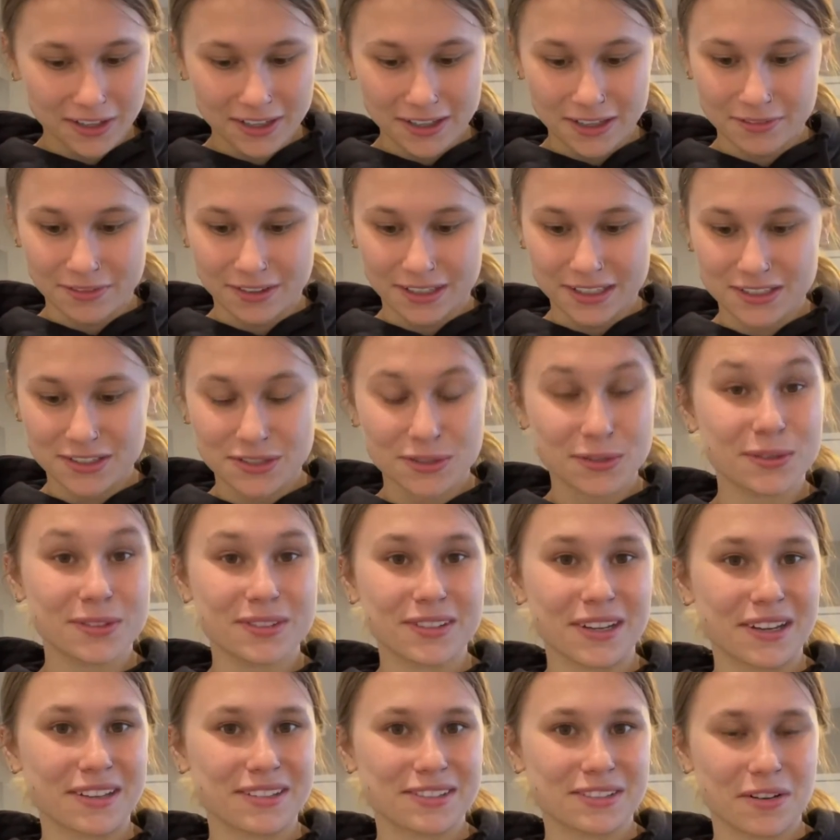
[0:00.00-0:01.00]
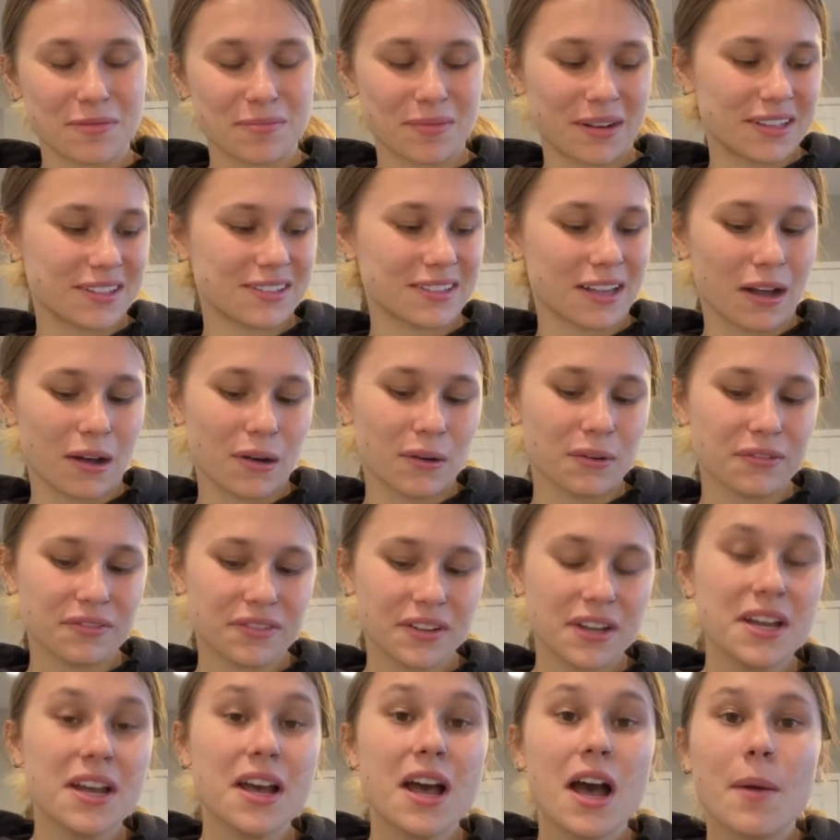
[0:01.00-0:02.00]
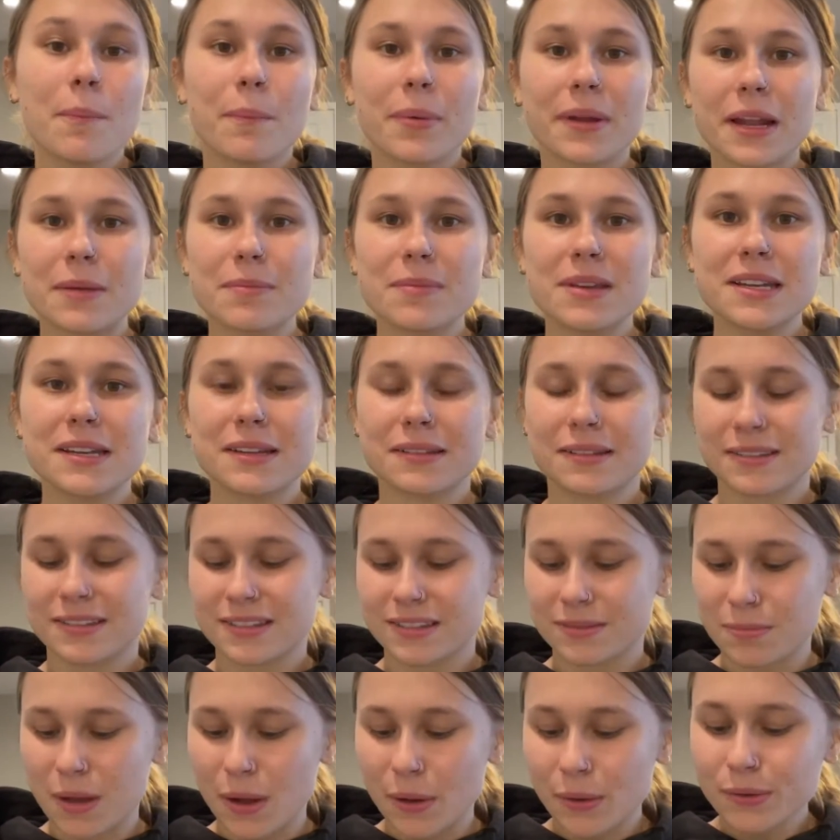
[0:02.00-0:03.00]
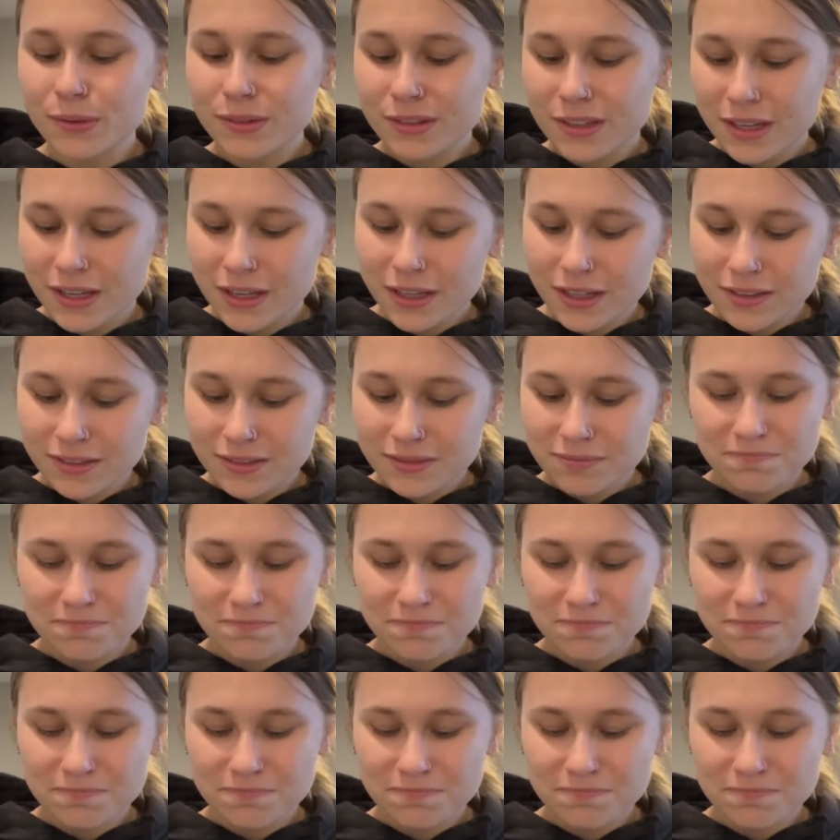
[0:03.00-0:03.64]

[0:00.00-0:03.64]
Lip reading: if I do say so myself, but I mean it smells good,